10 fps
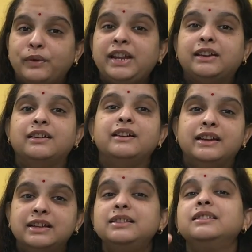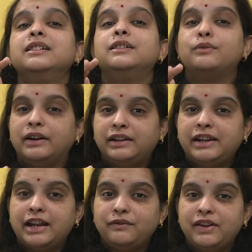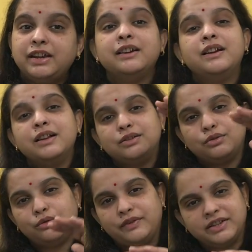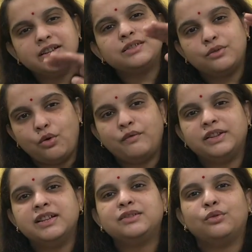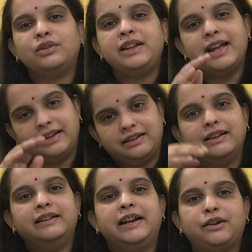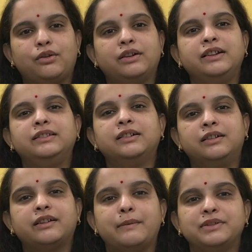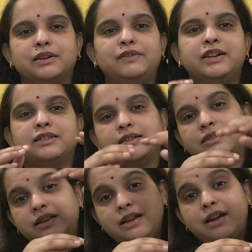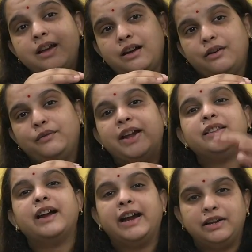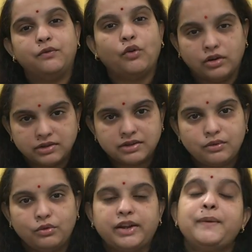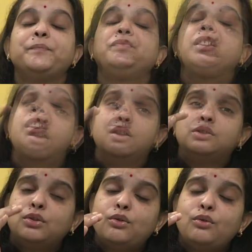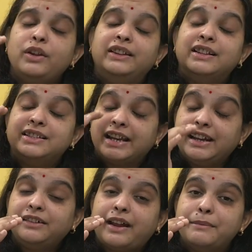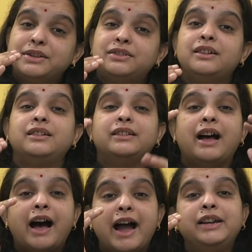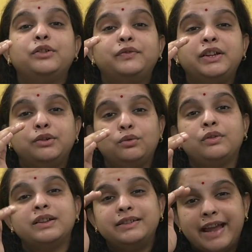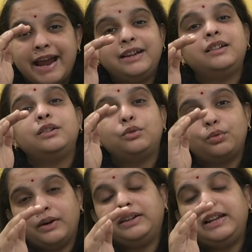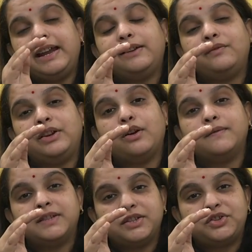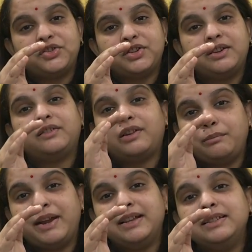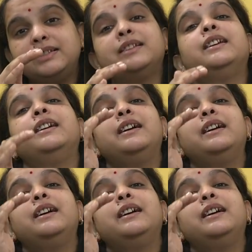week is 28 week, so we just go with this only, and later on in third trimester we'll discuss where the height falls. Okay, so in the second trimester the height of the uterus at 28 week of gestation remains